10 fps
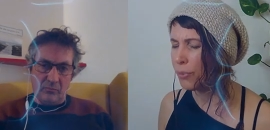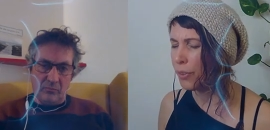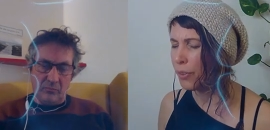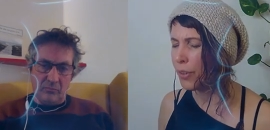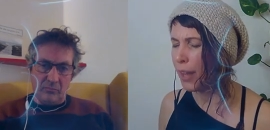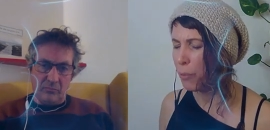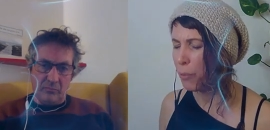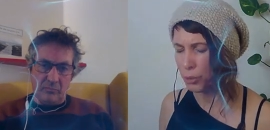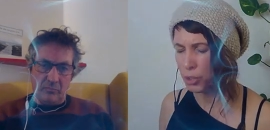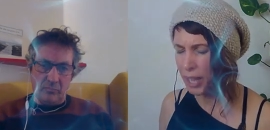Speaker 1: that
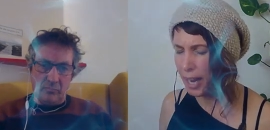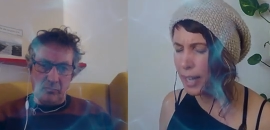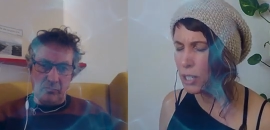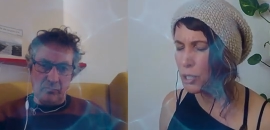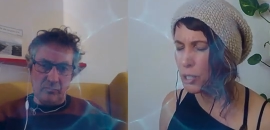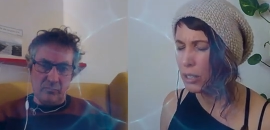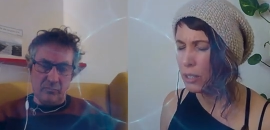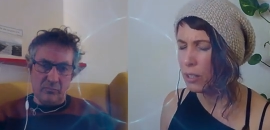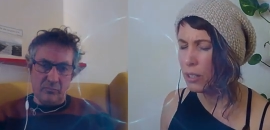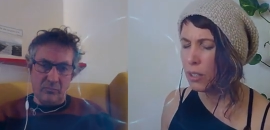will change,
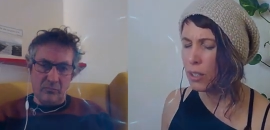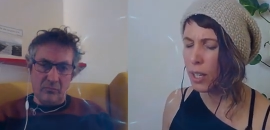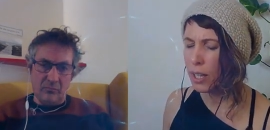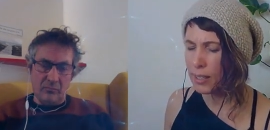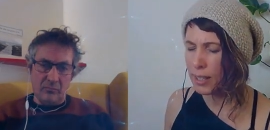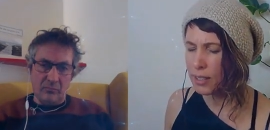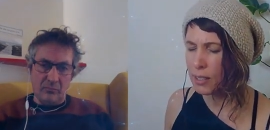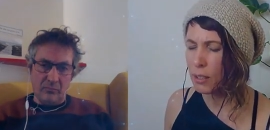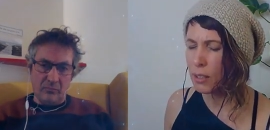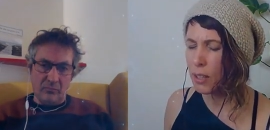and the idea
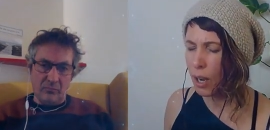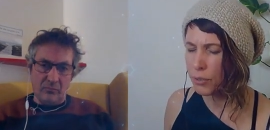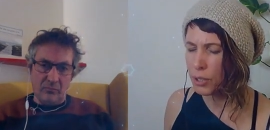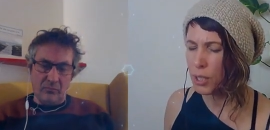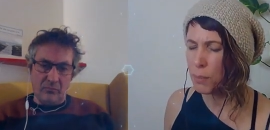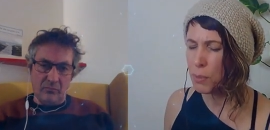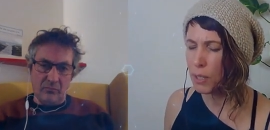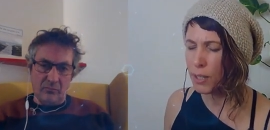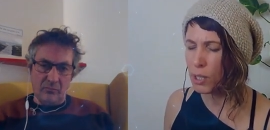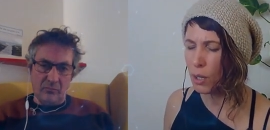of ships
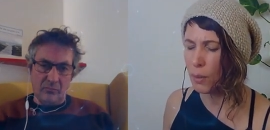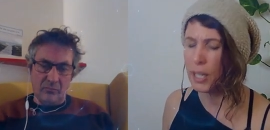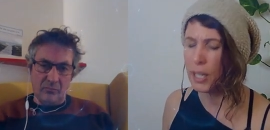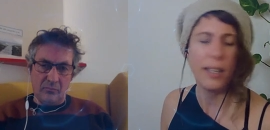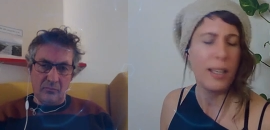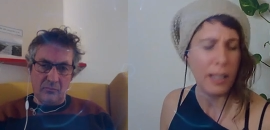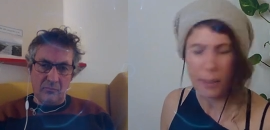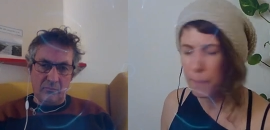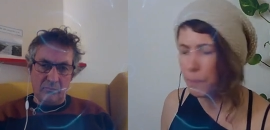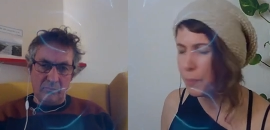
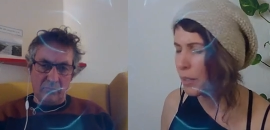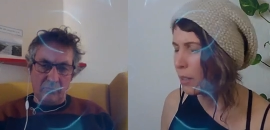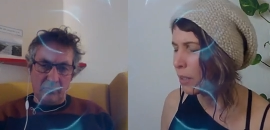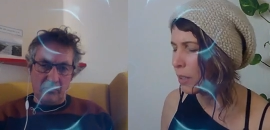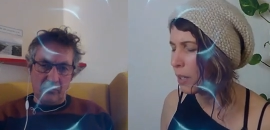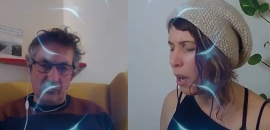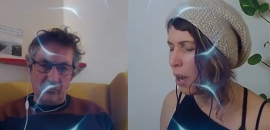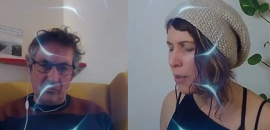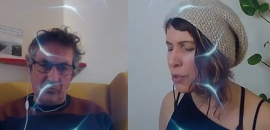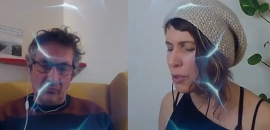eventually
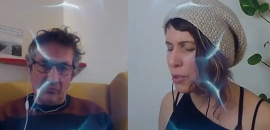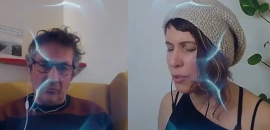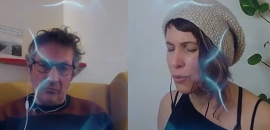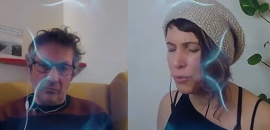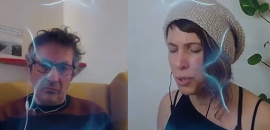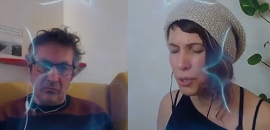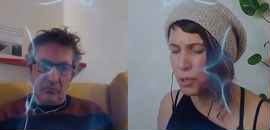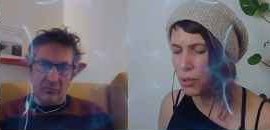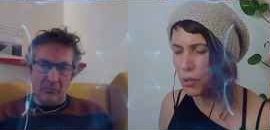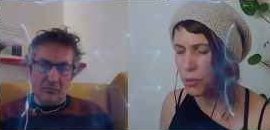on certain
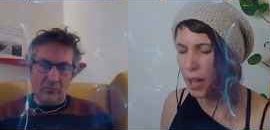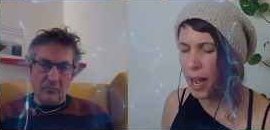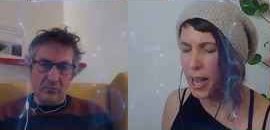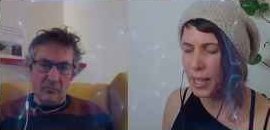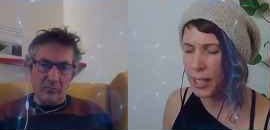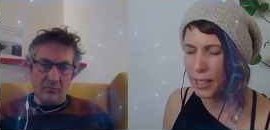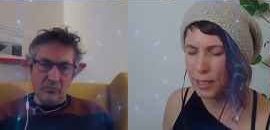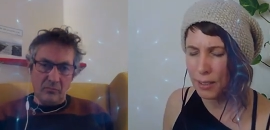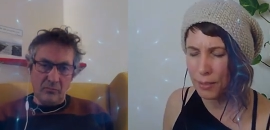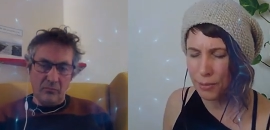versions of
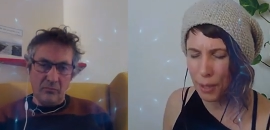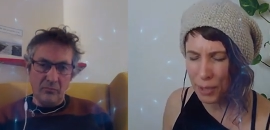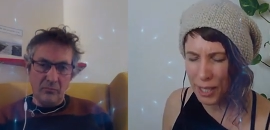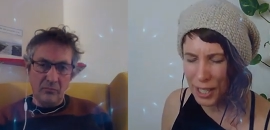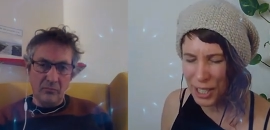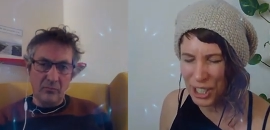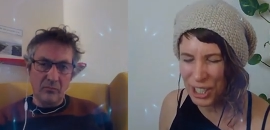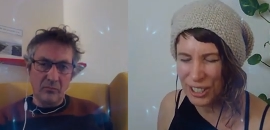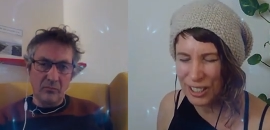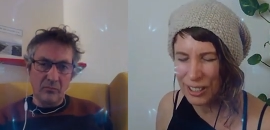high
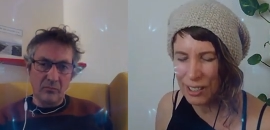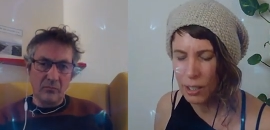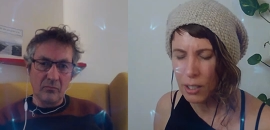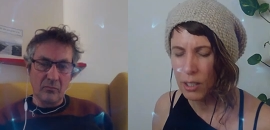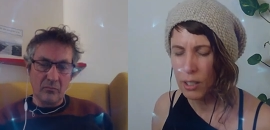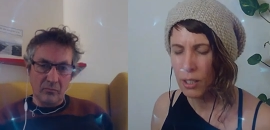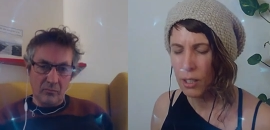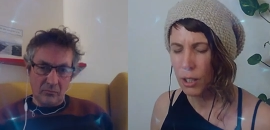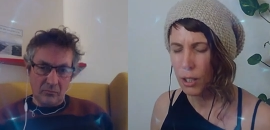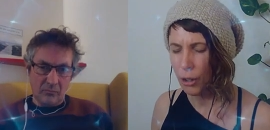vibration
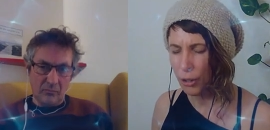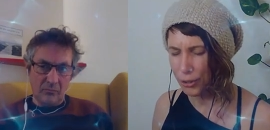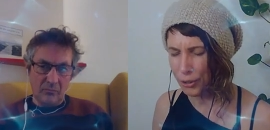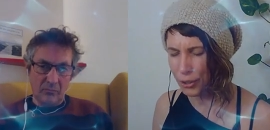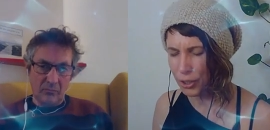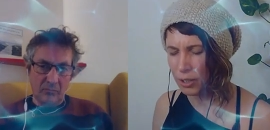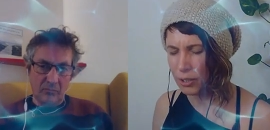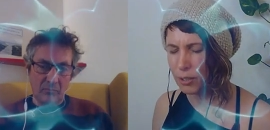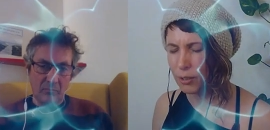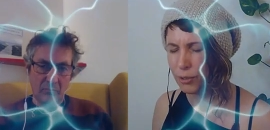Earth,
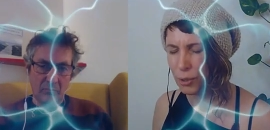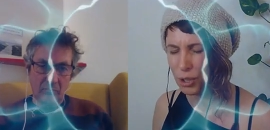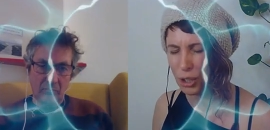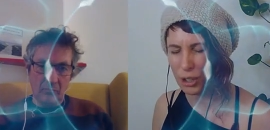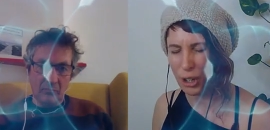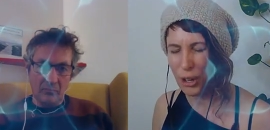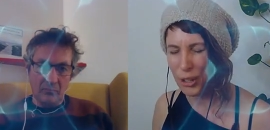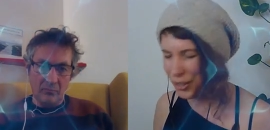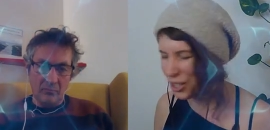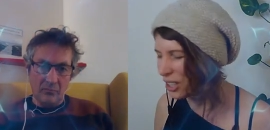future
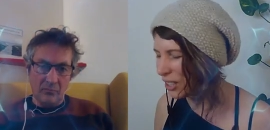Earths,